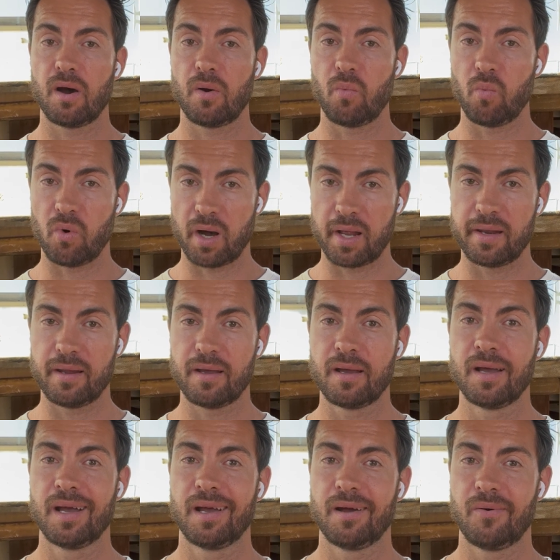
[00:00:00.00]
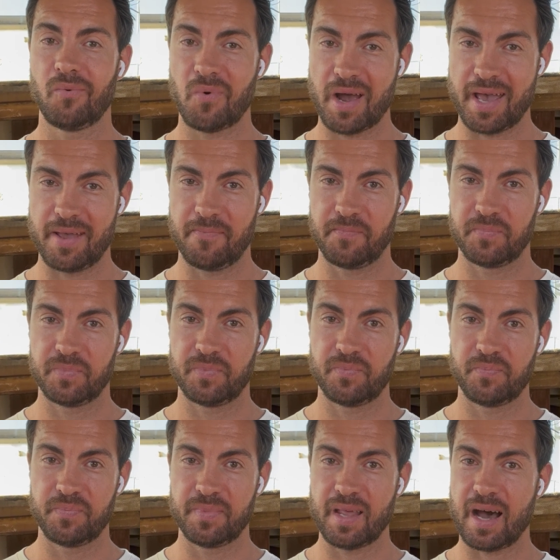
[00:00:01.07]
one way.
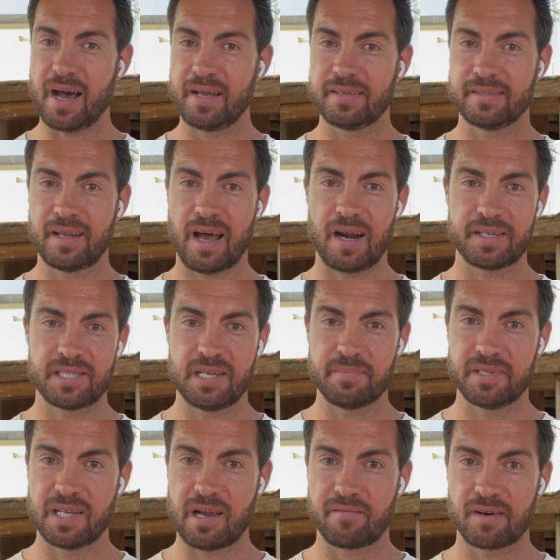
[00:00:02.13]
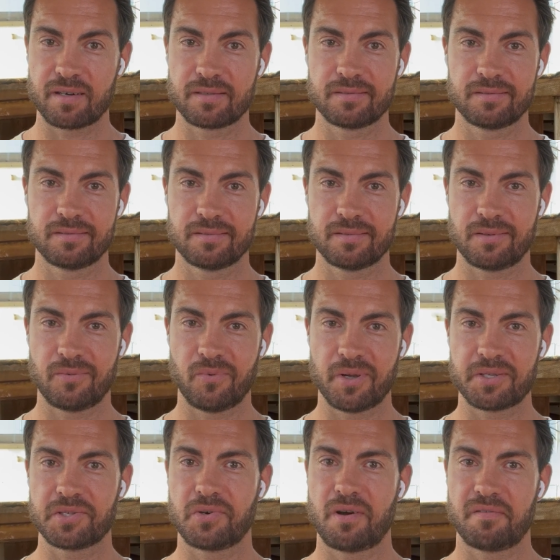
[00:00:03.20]
Not a cheap endeavor
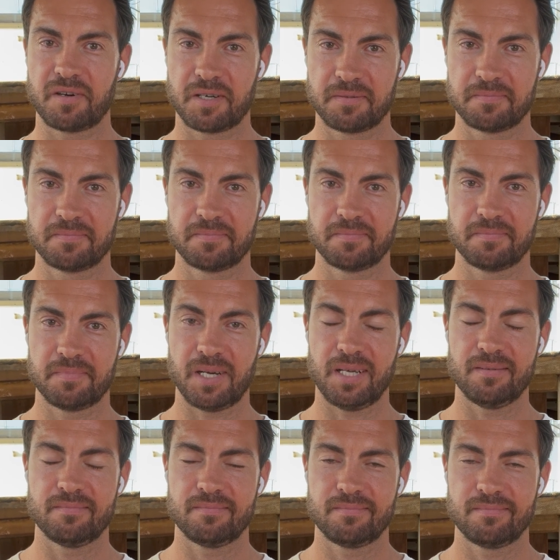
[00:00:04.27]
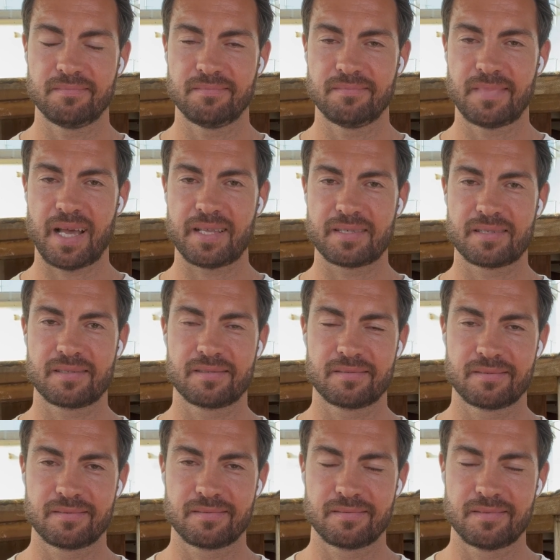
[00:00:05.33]
whatsoever, but that's
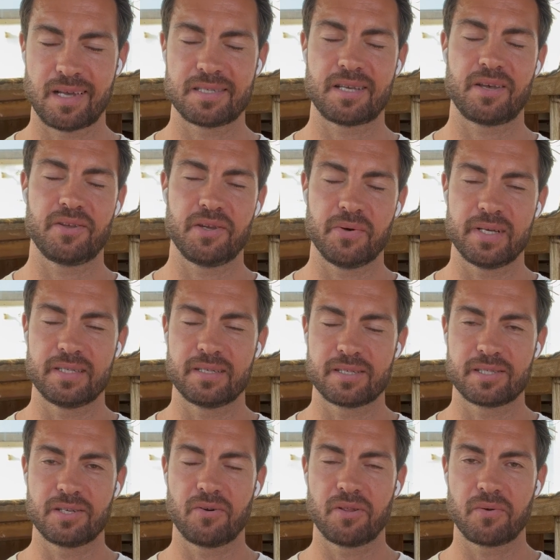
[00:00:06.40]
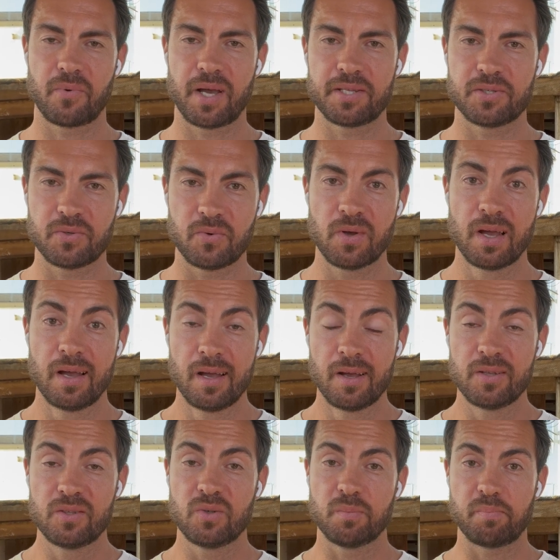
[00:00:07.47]
how you do it. There's no other way to
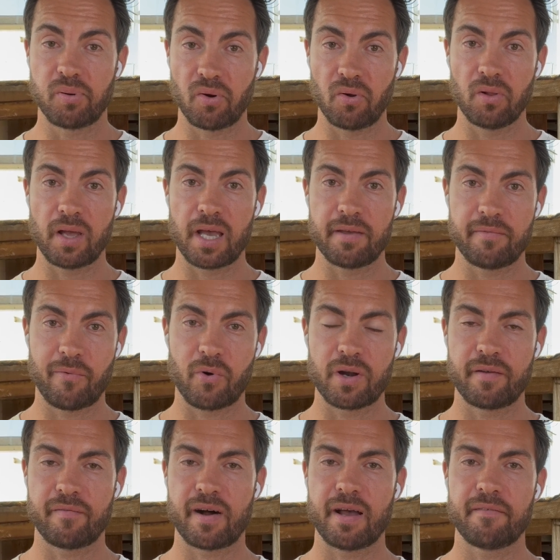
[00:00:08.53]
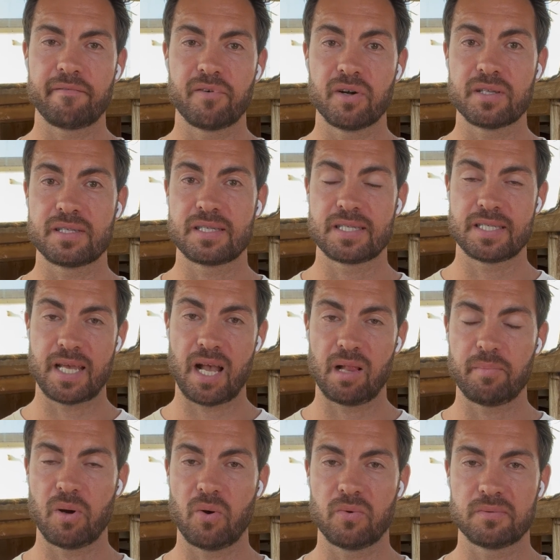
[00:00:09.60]
pull a 45-foot
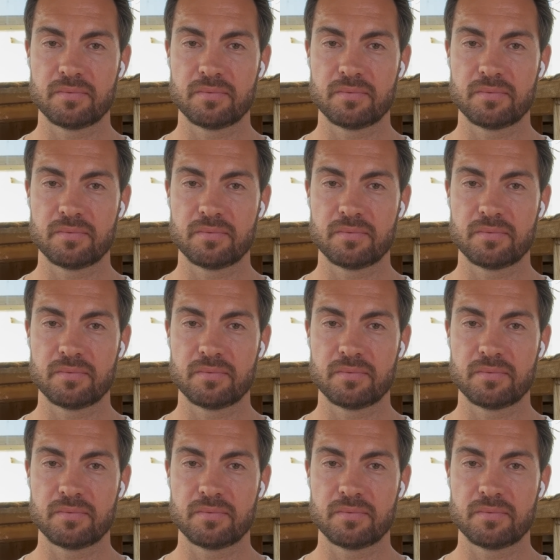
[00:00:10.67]
sailboat